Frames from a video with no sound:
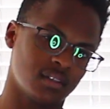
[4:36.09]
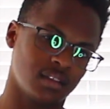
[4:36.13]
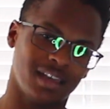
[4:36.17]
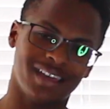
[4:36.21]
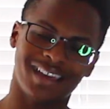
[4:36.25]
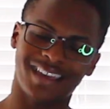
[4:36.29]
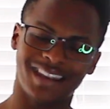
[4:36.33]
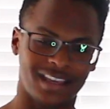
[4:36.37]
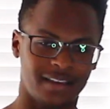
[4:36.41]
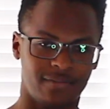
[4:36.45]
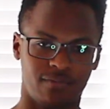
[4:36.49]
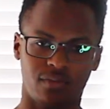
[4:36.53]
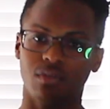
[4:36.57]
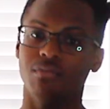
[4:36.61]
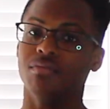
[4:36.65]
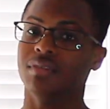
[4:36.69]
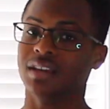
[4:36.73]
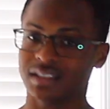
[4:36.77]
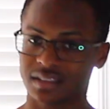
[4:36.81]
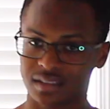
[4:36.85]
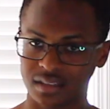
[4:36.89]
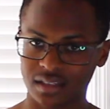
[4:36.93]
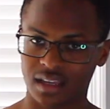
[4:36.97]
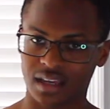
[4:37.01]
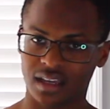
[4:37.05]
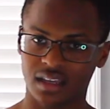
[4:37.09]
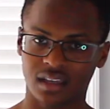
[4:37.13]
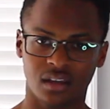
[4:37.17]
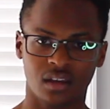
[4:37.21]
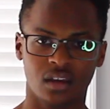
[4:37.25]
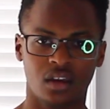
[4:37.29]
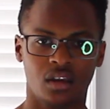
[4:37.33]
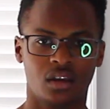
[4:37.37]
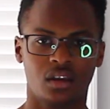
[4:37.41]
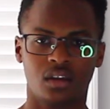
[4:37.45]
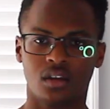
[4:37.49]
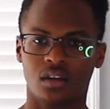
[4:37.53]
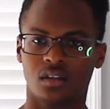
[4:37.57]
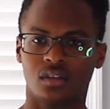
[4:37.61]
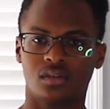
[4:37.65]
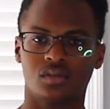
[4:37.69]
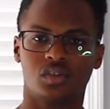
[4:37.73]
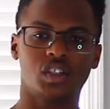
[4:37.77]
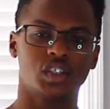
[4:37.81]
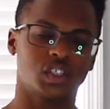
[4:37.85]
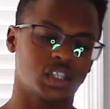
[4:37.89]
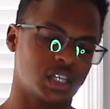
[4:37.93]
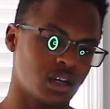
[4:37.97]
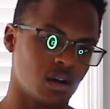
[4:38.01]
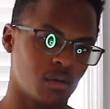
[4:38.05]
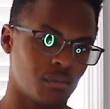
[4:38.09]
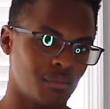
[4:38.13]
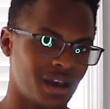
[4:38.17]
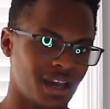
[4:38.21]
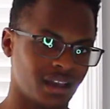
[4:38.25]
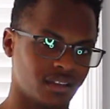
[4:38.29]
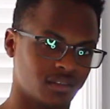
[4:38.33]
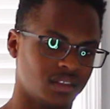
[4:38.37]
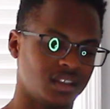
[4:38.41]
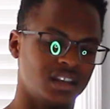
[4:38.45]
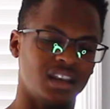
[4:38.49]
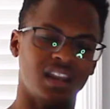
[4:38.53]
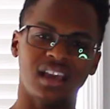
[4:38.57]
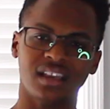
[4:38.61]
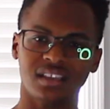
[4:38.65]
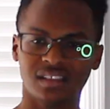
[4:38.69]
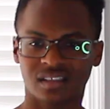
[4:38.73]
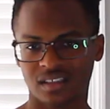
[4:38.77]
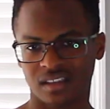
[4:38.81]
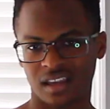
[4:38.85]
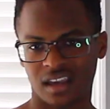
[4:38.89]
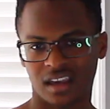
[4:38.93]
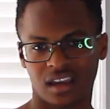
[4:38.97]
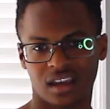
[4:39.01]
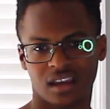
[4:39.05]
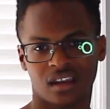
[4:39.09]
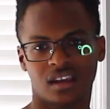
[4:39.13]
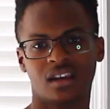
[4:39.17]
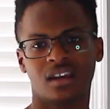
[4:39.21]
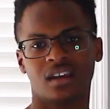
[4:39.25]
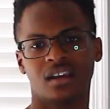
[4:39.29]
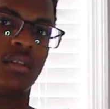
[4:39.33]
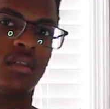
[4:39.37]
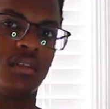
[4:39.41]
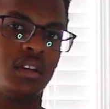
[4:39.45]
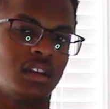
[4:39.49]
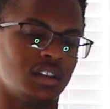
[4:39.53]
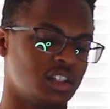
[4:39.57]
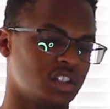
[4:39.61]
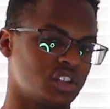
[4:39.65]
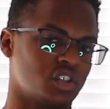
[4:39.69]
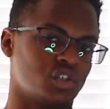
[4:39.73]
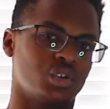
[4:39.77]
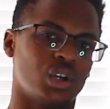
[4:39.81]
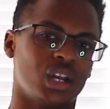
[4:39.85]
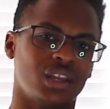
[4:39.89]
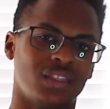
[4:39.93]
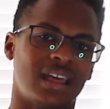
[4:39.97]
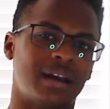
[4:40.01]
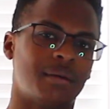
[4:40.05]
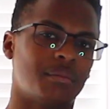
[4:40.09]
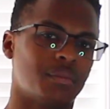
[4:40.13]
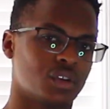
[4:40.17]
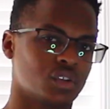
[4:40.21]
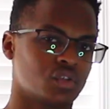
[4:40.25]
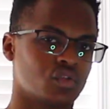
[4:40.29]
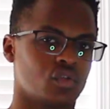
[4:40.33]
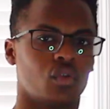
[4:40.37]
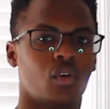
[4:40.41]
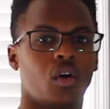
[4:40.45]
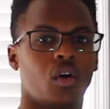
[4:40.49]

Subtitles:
And if you miss a day, just come back the next day and just train that muscle